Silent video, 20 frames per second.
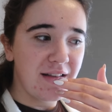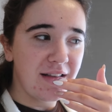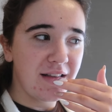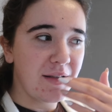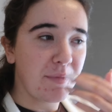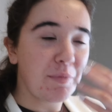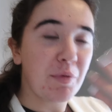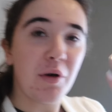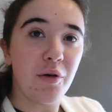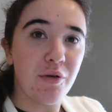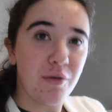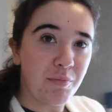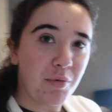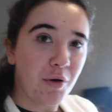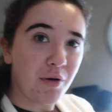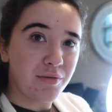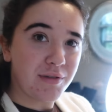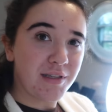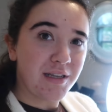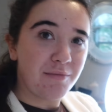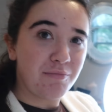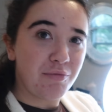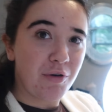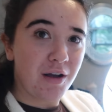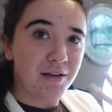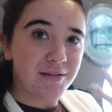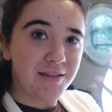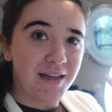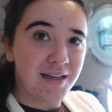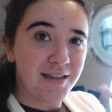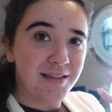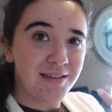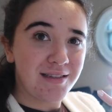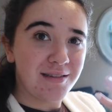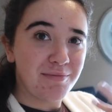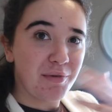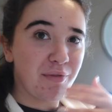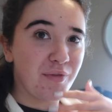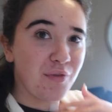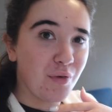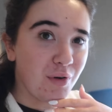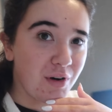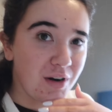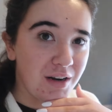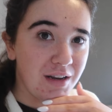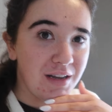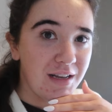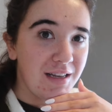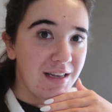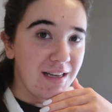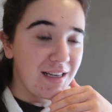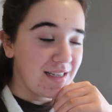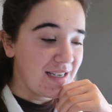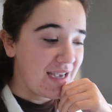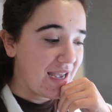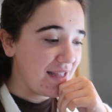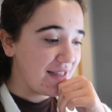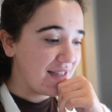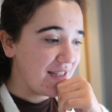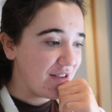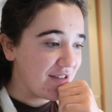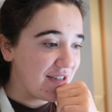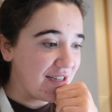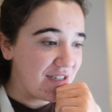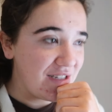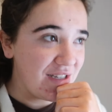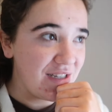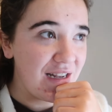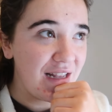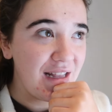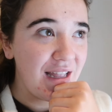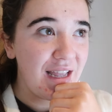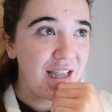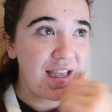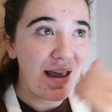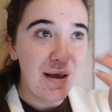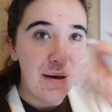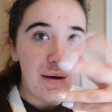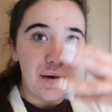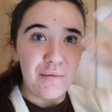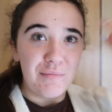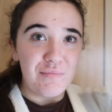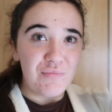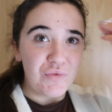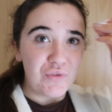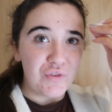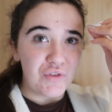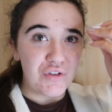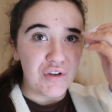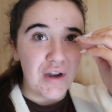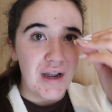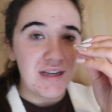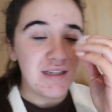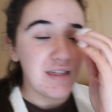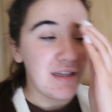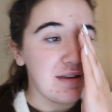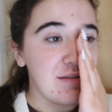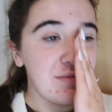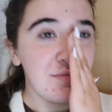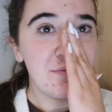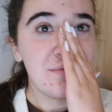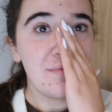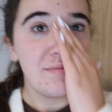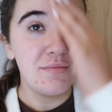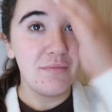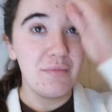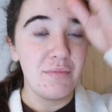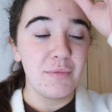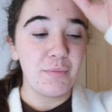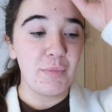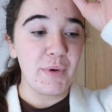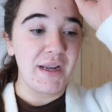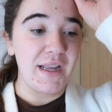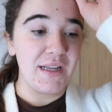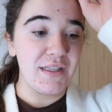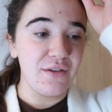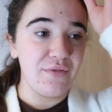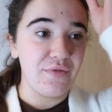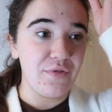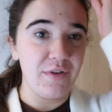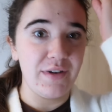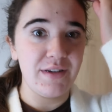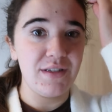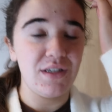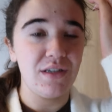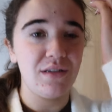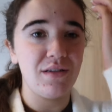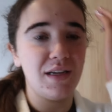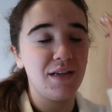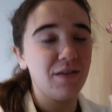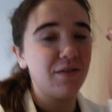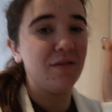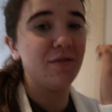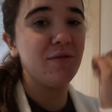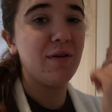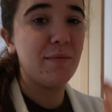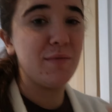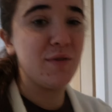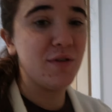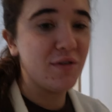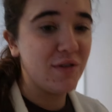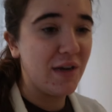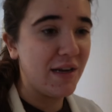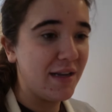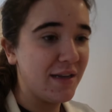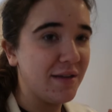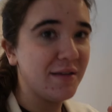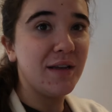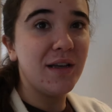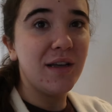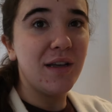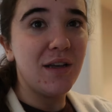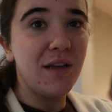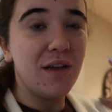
the process before getting the audition and like trying to bring it to fruition. I don't know, I'm just trying to,